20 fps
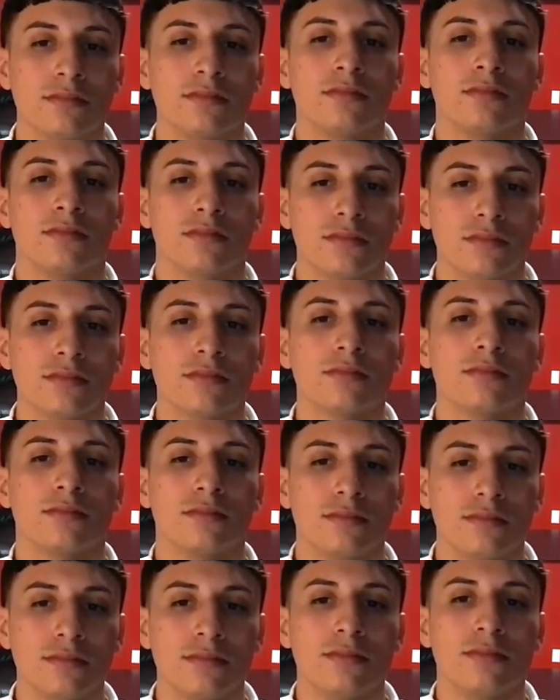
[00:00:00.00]

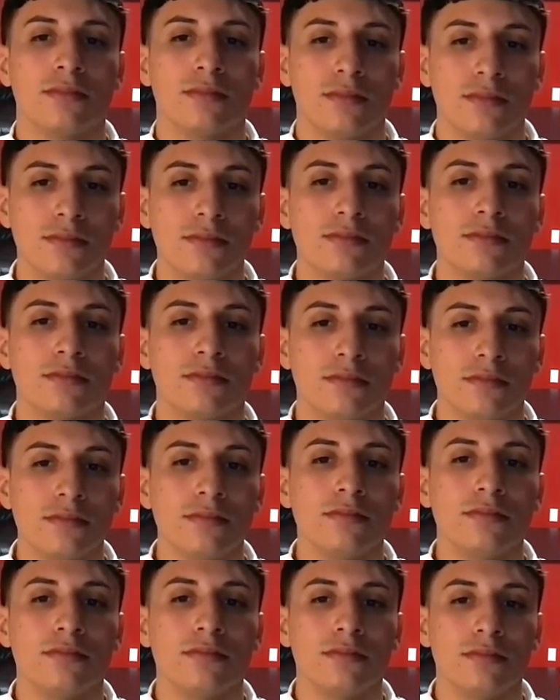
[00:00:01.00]

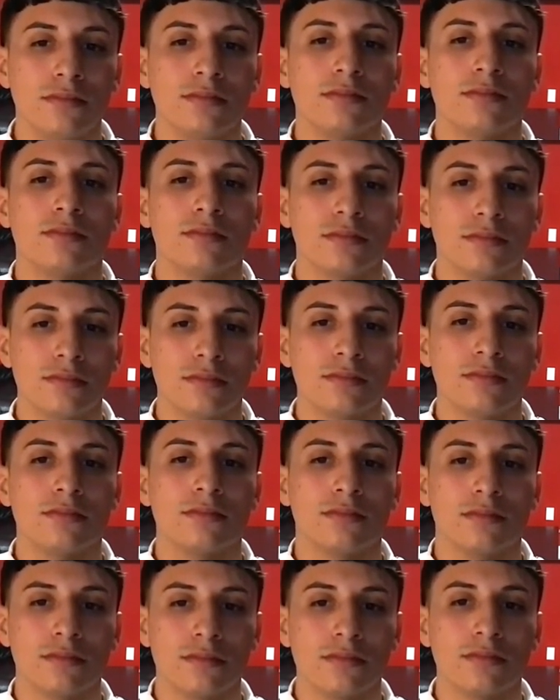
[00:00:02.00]

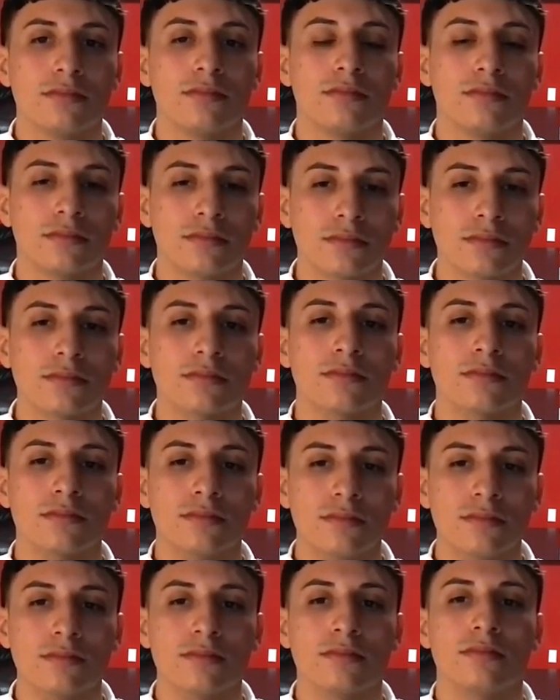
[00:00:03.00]

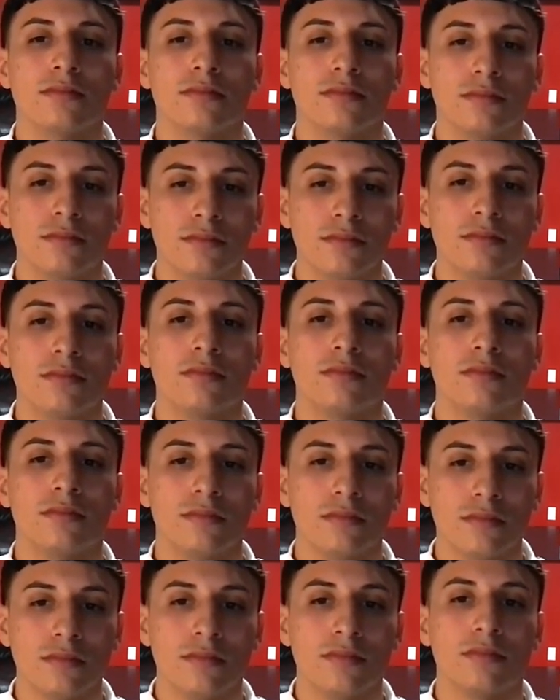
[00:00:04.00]

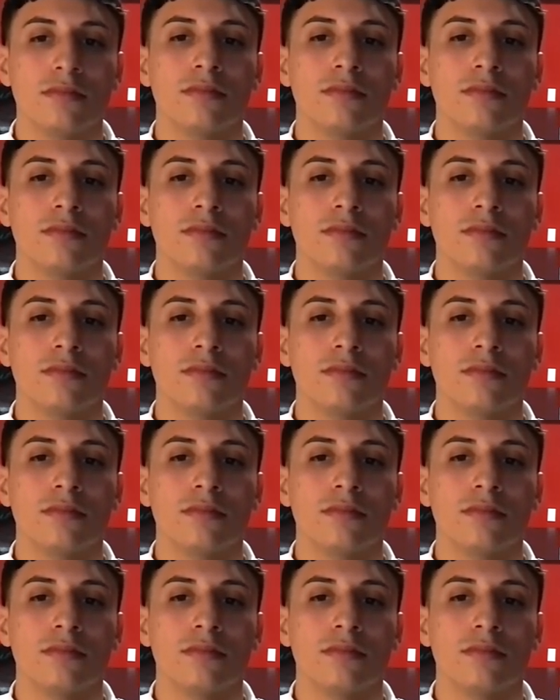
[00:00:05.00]
(silent)